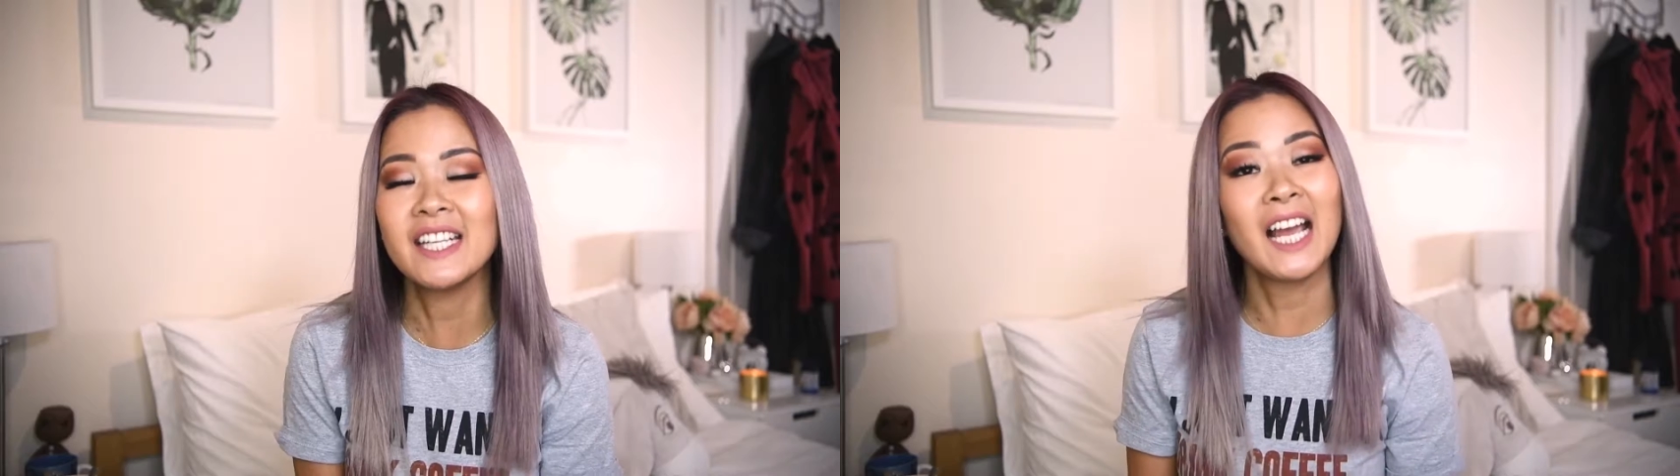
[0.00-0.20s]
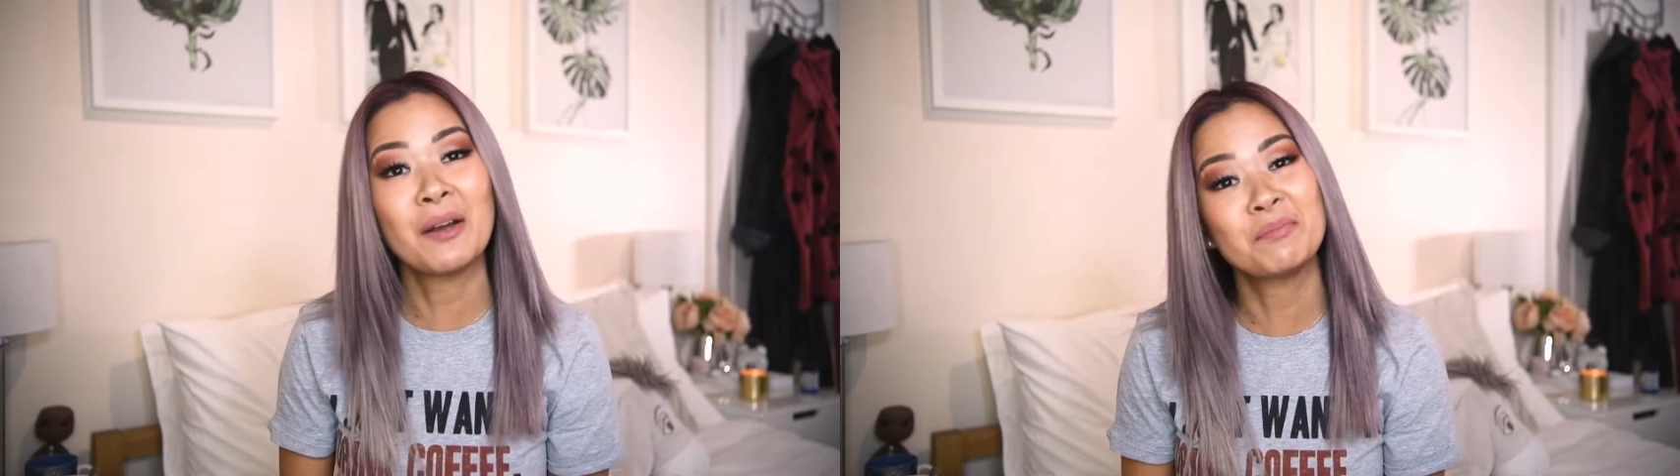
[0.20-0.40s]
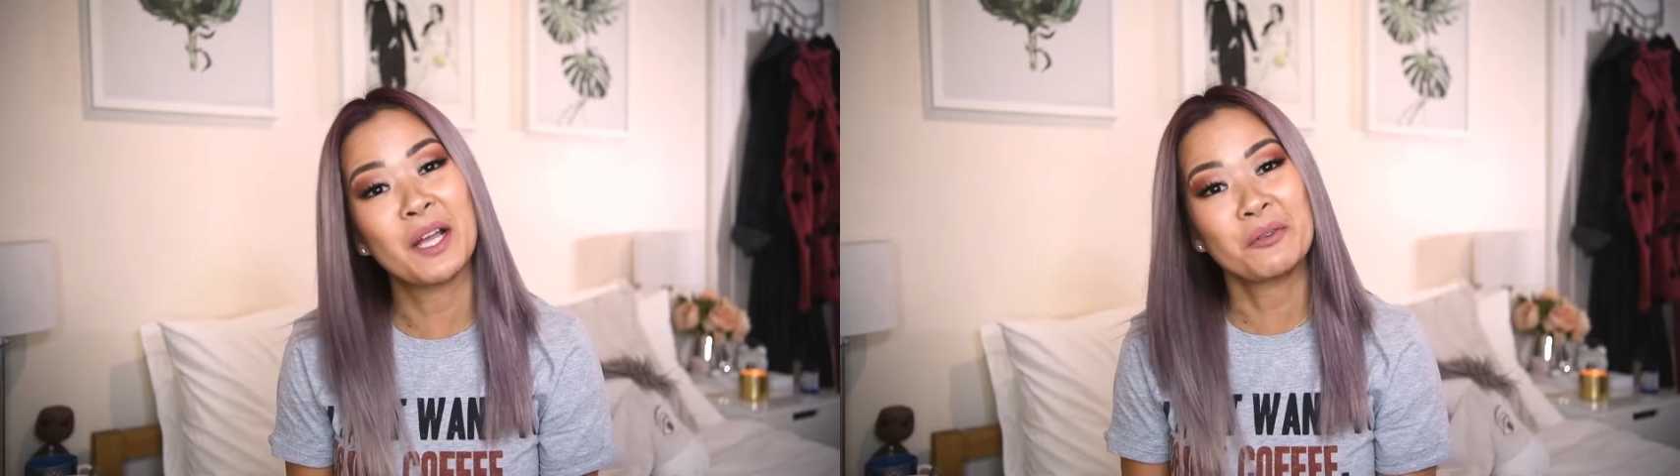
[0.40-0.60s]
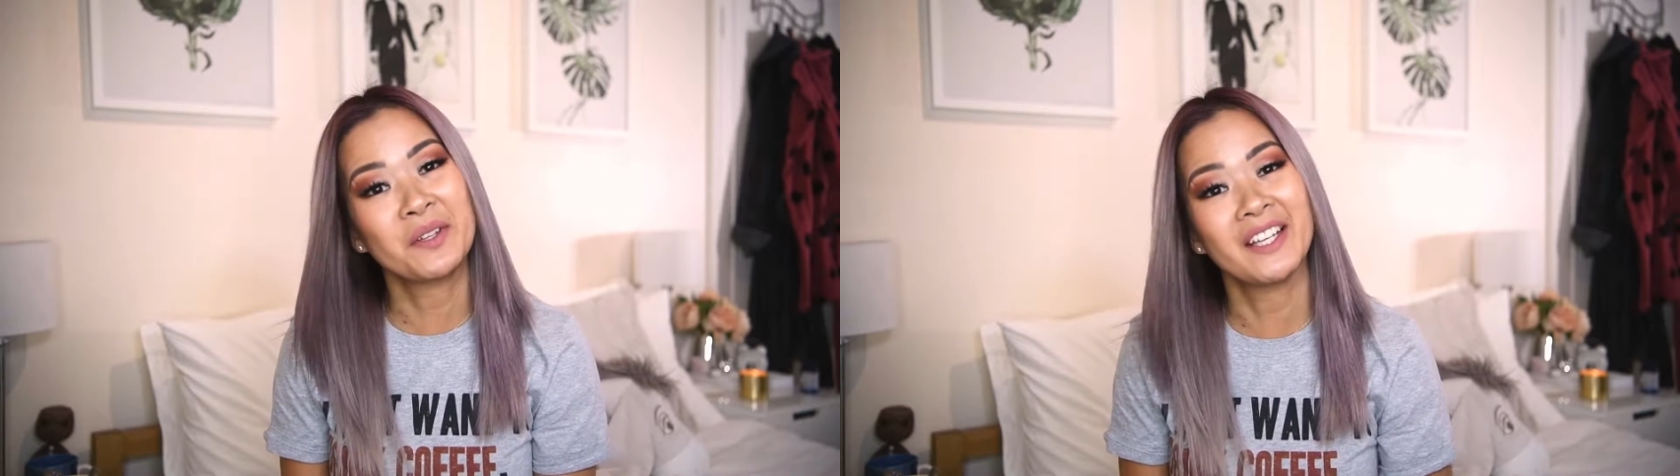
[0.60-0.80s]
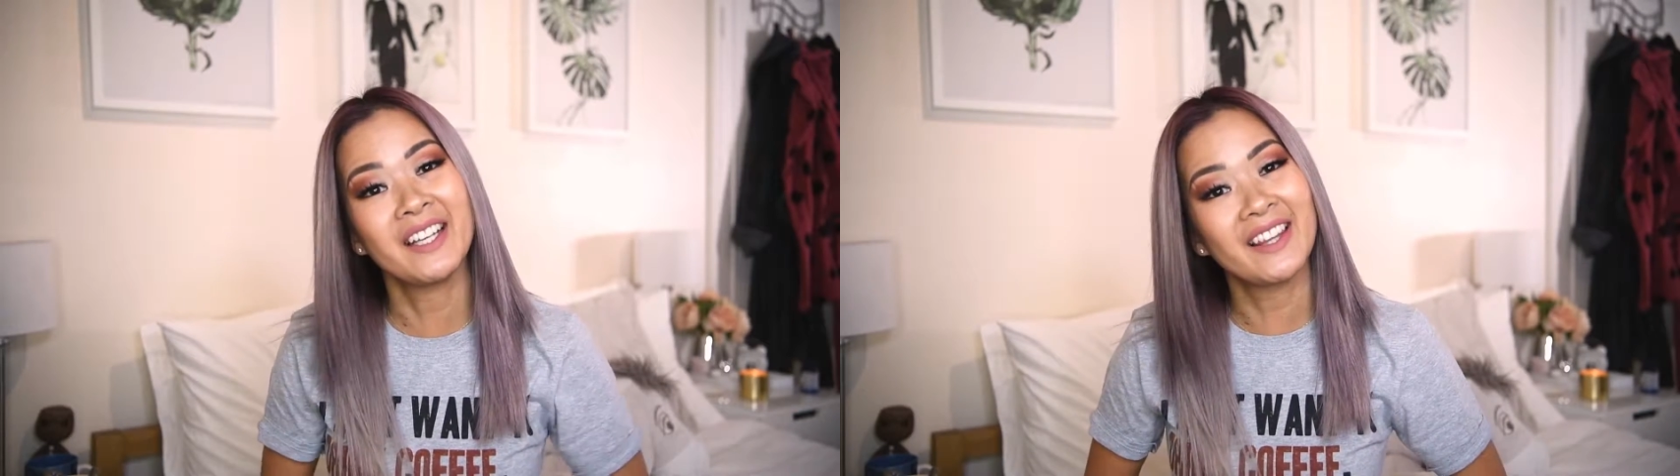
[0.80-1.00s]
yeah, I'm back
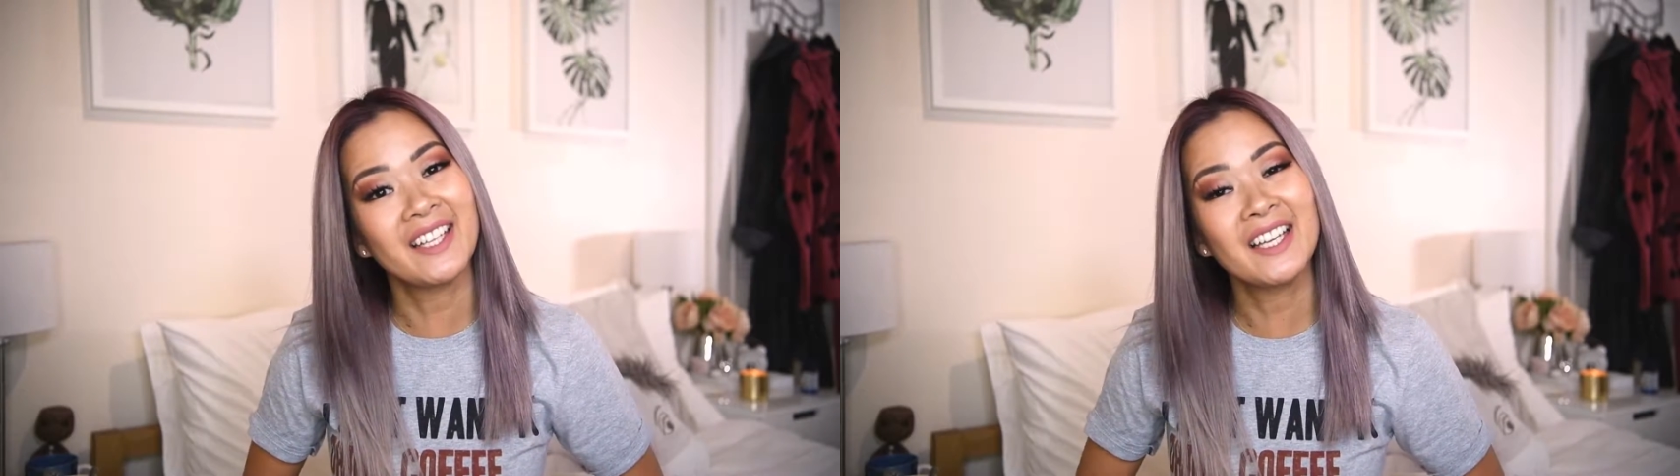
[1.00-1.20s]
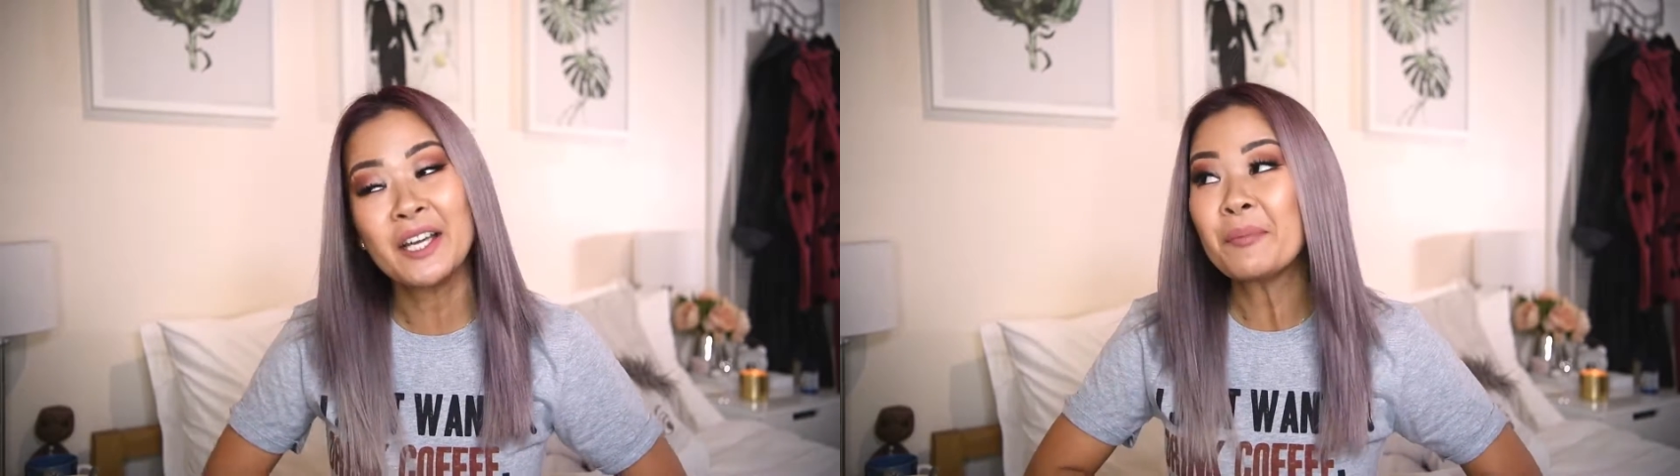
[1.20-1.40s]
with another